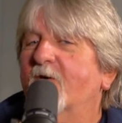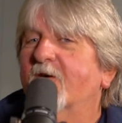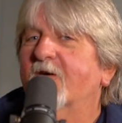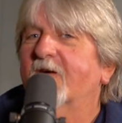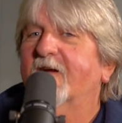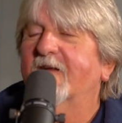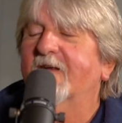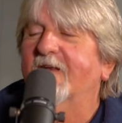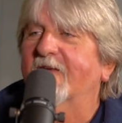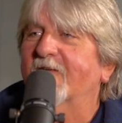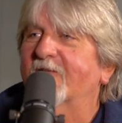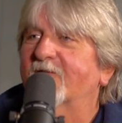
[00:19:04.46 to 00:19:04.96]

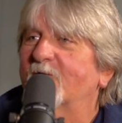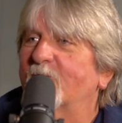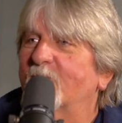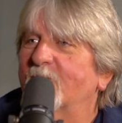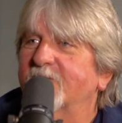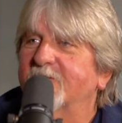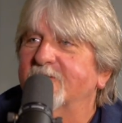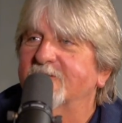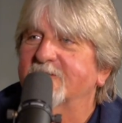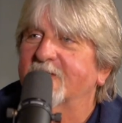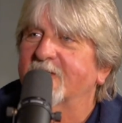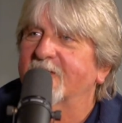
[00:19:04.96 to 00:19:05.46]
marketing. So
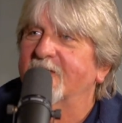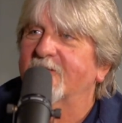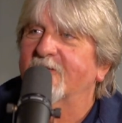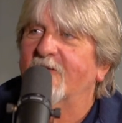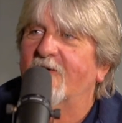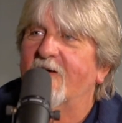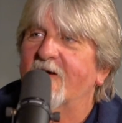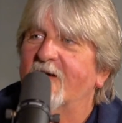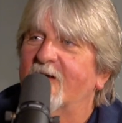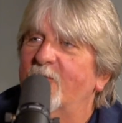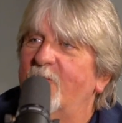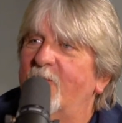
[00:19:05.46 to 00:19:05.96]
we're just going to
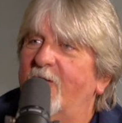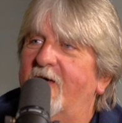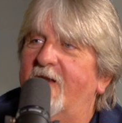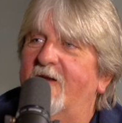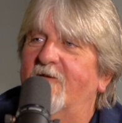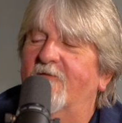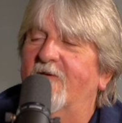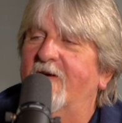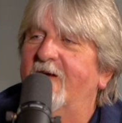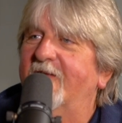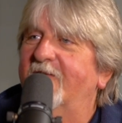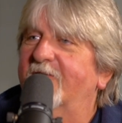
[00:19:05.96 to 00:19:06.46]
talk about it.
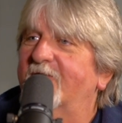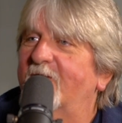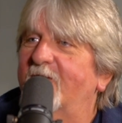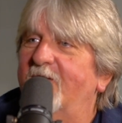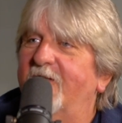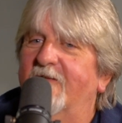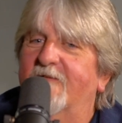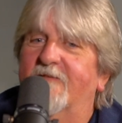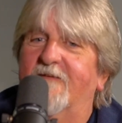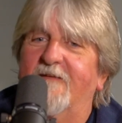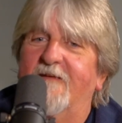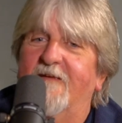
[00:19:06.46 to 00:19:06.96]
Right. So
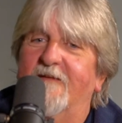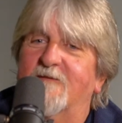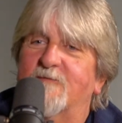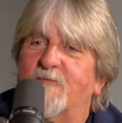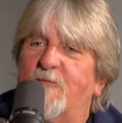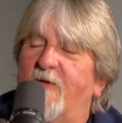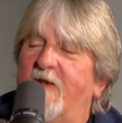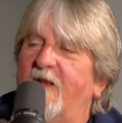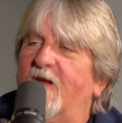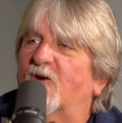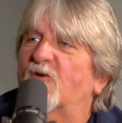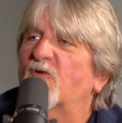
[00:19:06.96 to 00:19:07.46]
it's
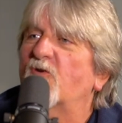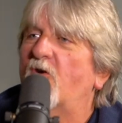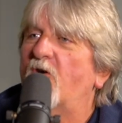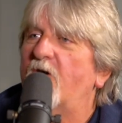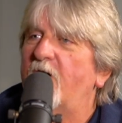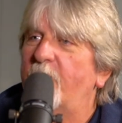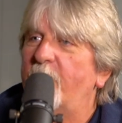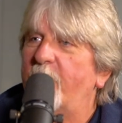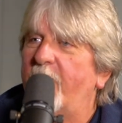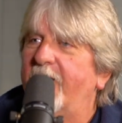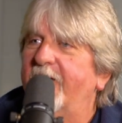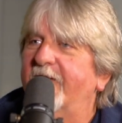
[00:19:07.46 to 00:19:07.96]
been a crawl
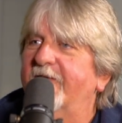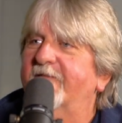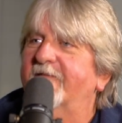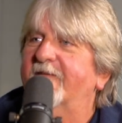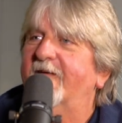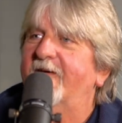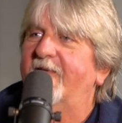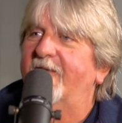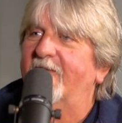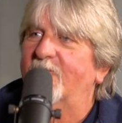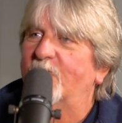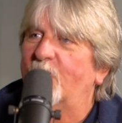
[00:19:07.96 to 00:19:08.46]
on my
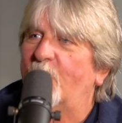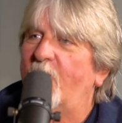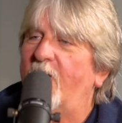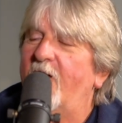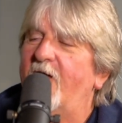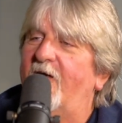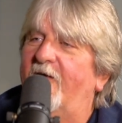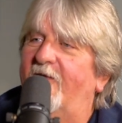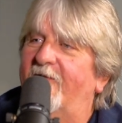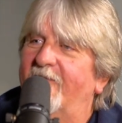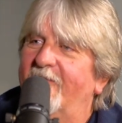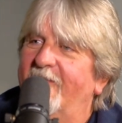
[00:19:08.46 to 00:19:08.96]
side as
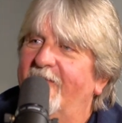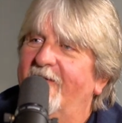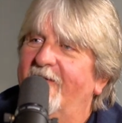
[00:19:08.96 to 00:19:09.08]
well.